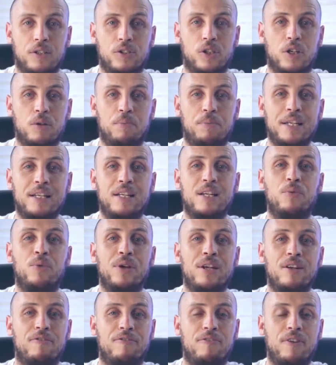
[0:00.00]
to completely
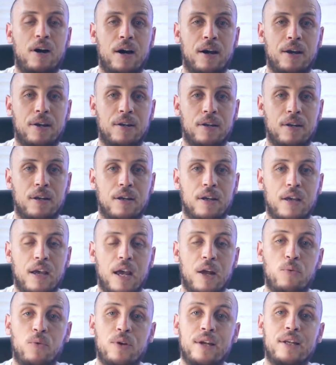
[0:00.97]
redefine
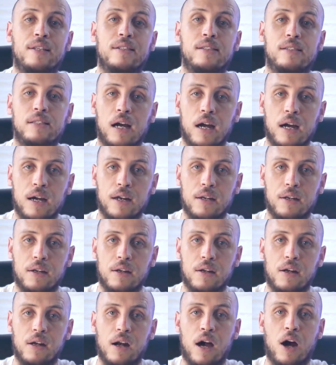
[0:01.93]
and redesign
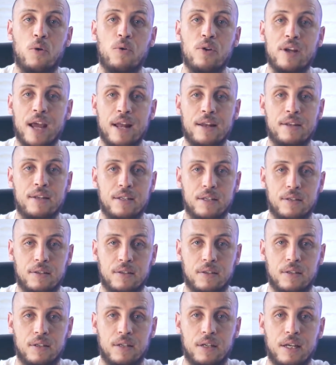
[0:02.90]
our reality
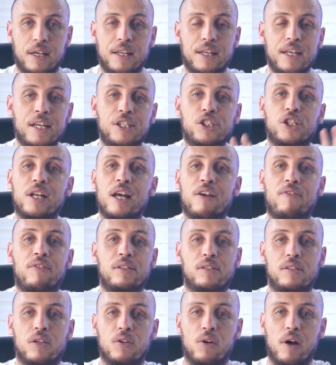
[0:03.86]
in each and every
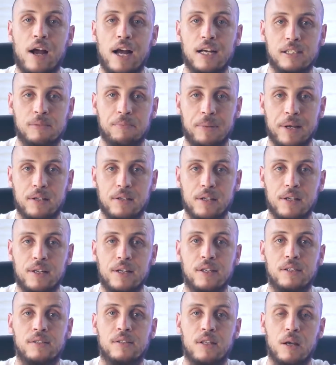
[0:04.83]
single aspect it
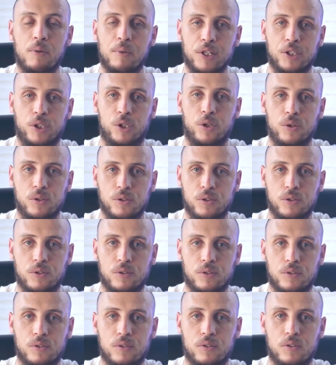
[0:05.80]
is that we choose.
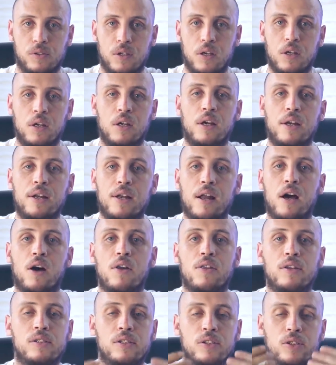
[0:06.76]
Now,
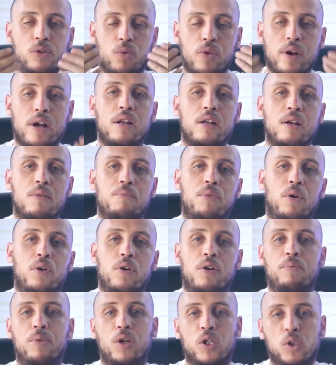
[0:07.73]
this is really
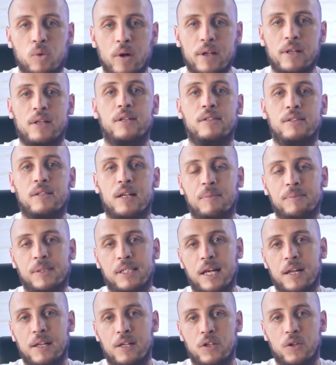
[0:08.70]
important because what it is that I'm
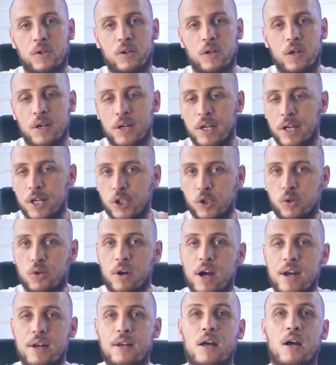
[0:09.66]
telling you is
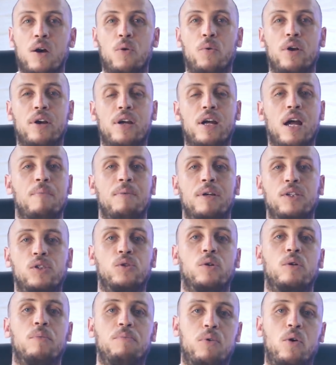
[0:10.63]
right now we're coming
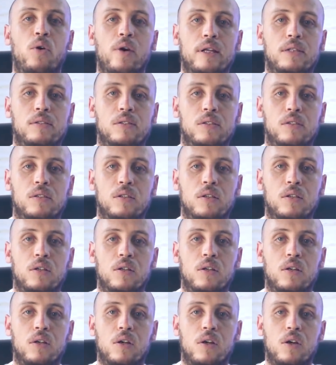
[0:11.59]
to a point
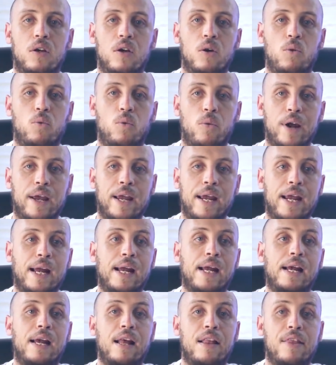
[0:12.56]

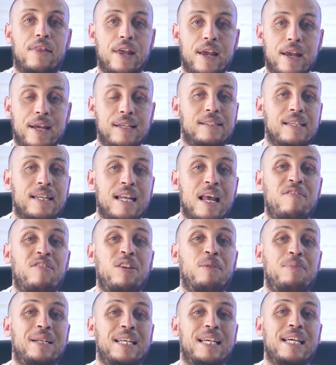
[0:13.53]
where there is
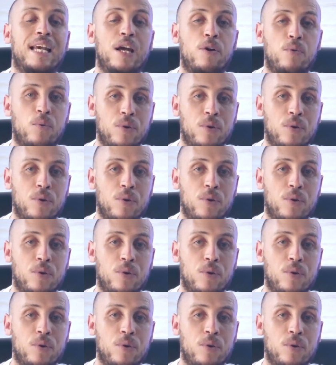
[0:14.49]
inevitably